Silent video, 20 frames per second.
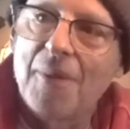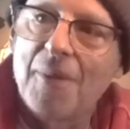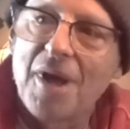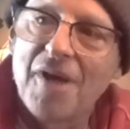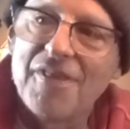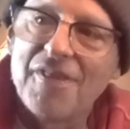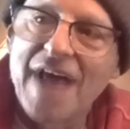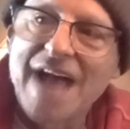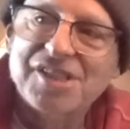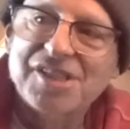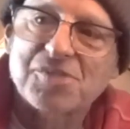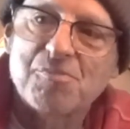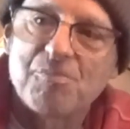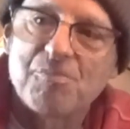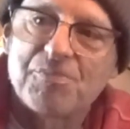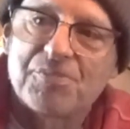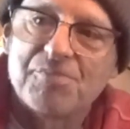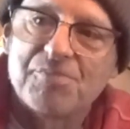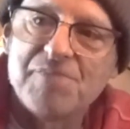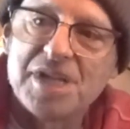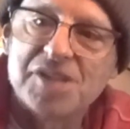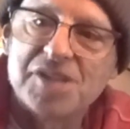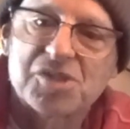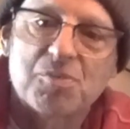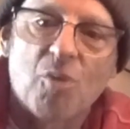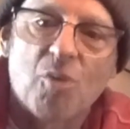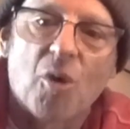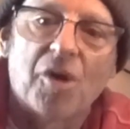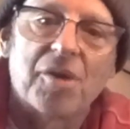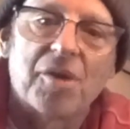Um, that
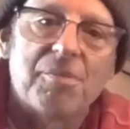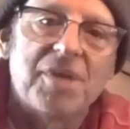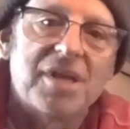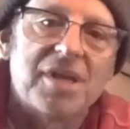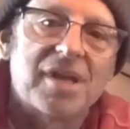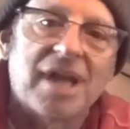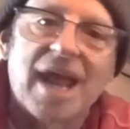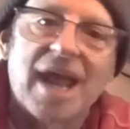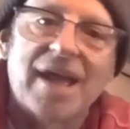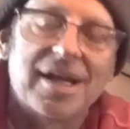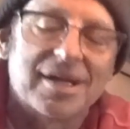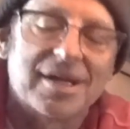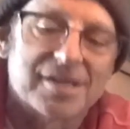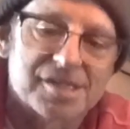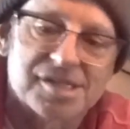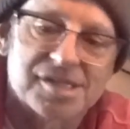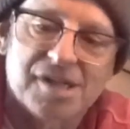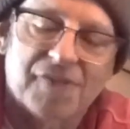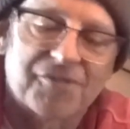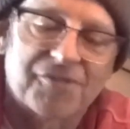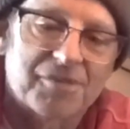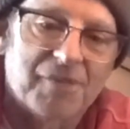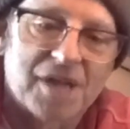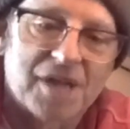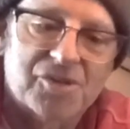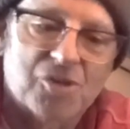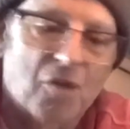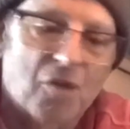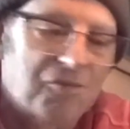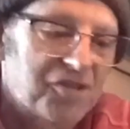means more to me than any of the stuff
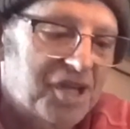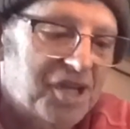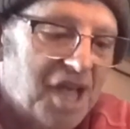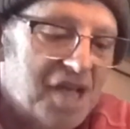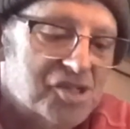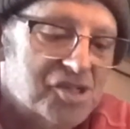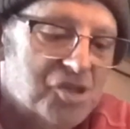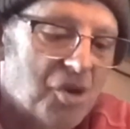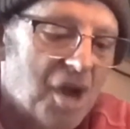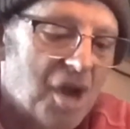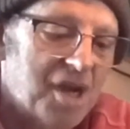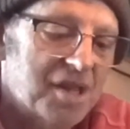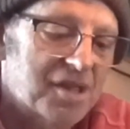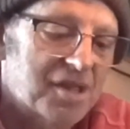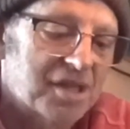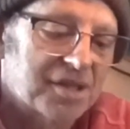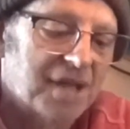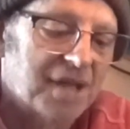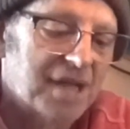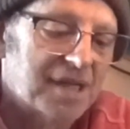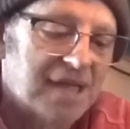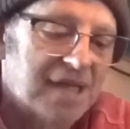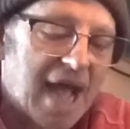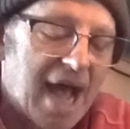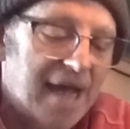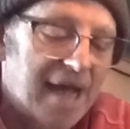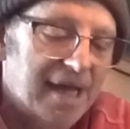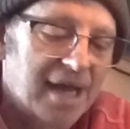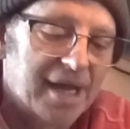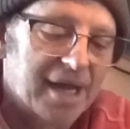in my trophy case or anything like
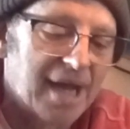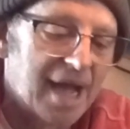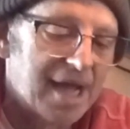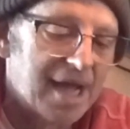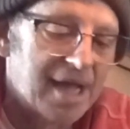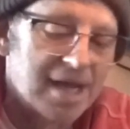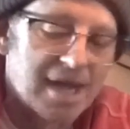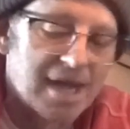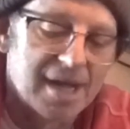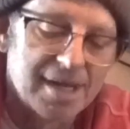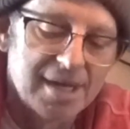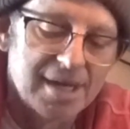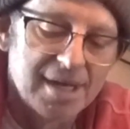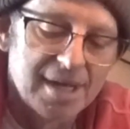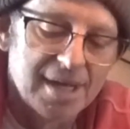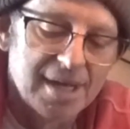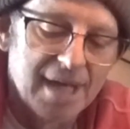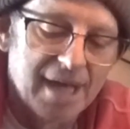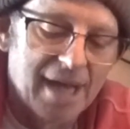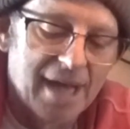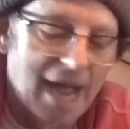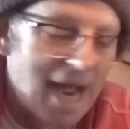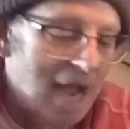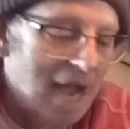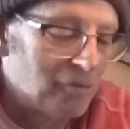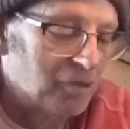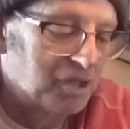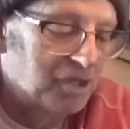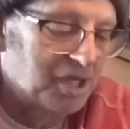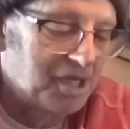that. And I uh, and
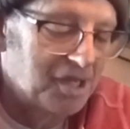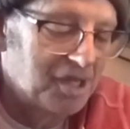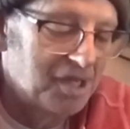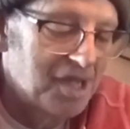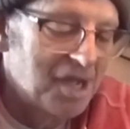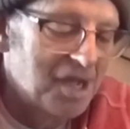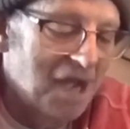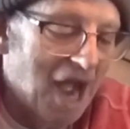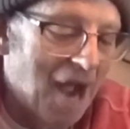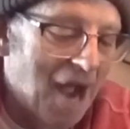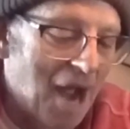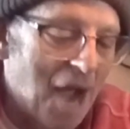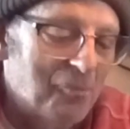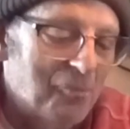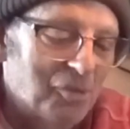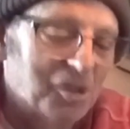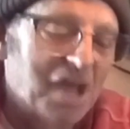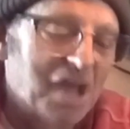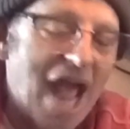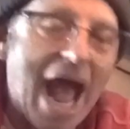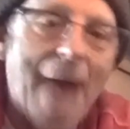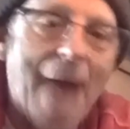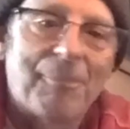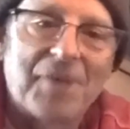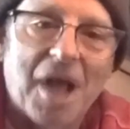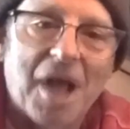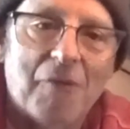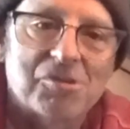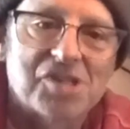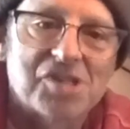I, I really I, am really
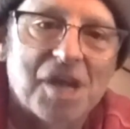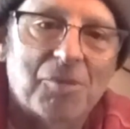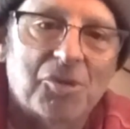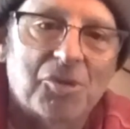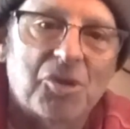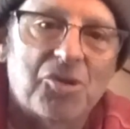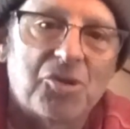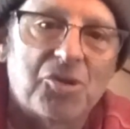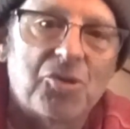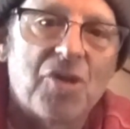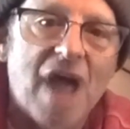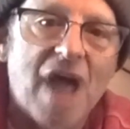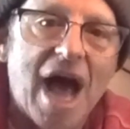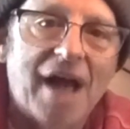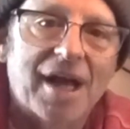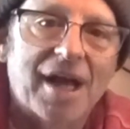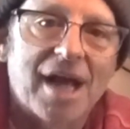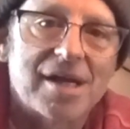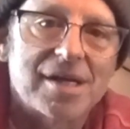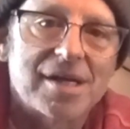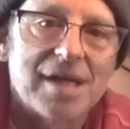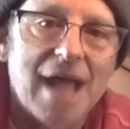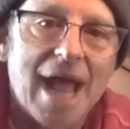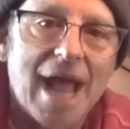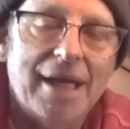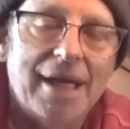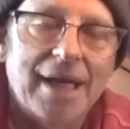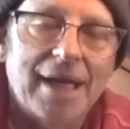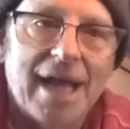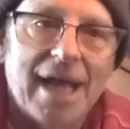happy I was able to do that and
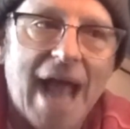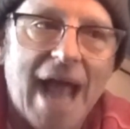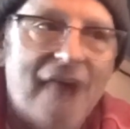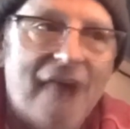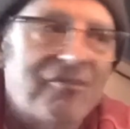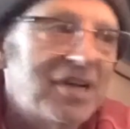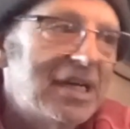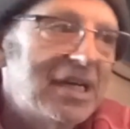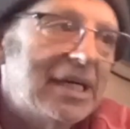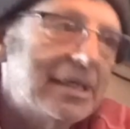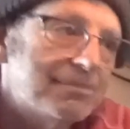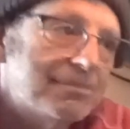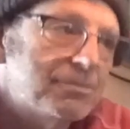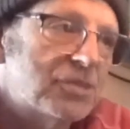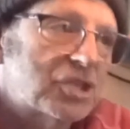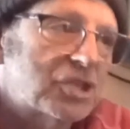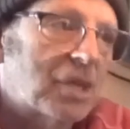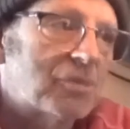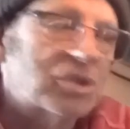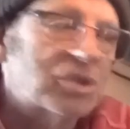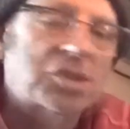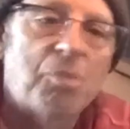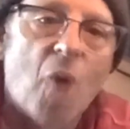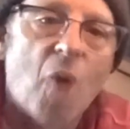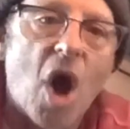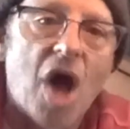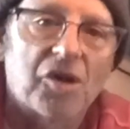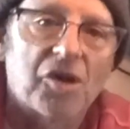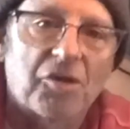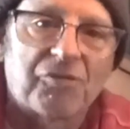and and have some
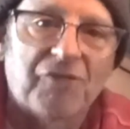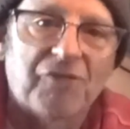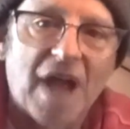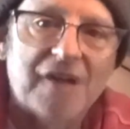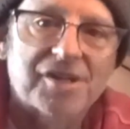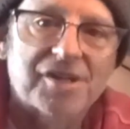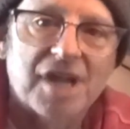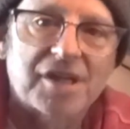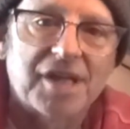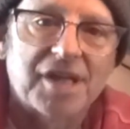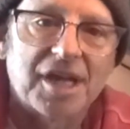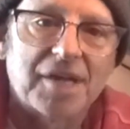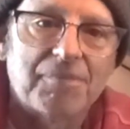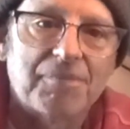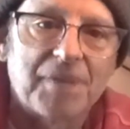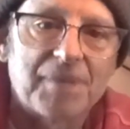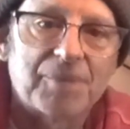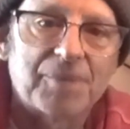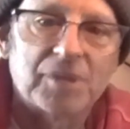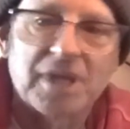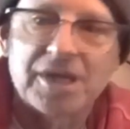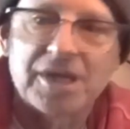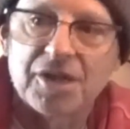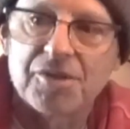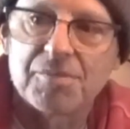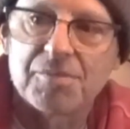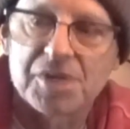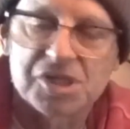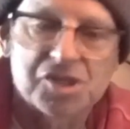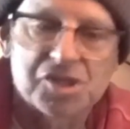small effect on getting people
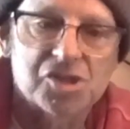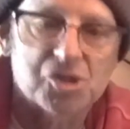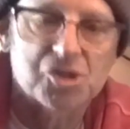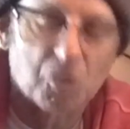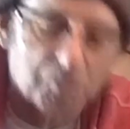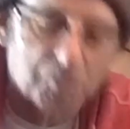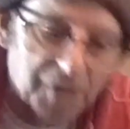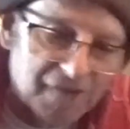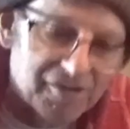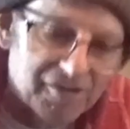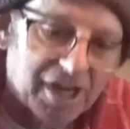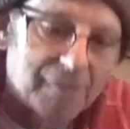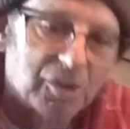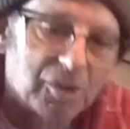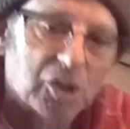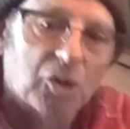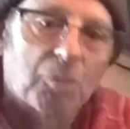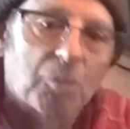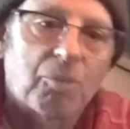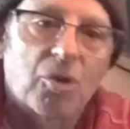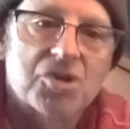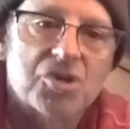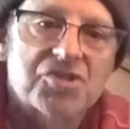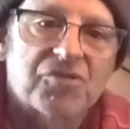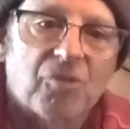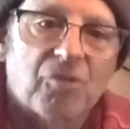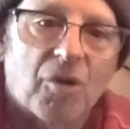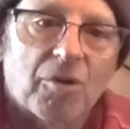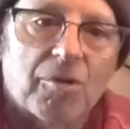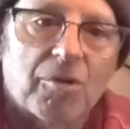into the business or giving them a little
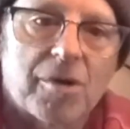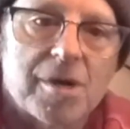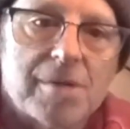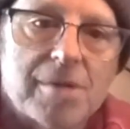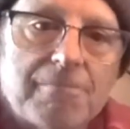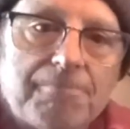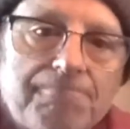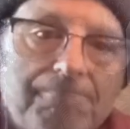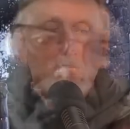push forward.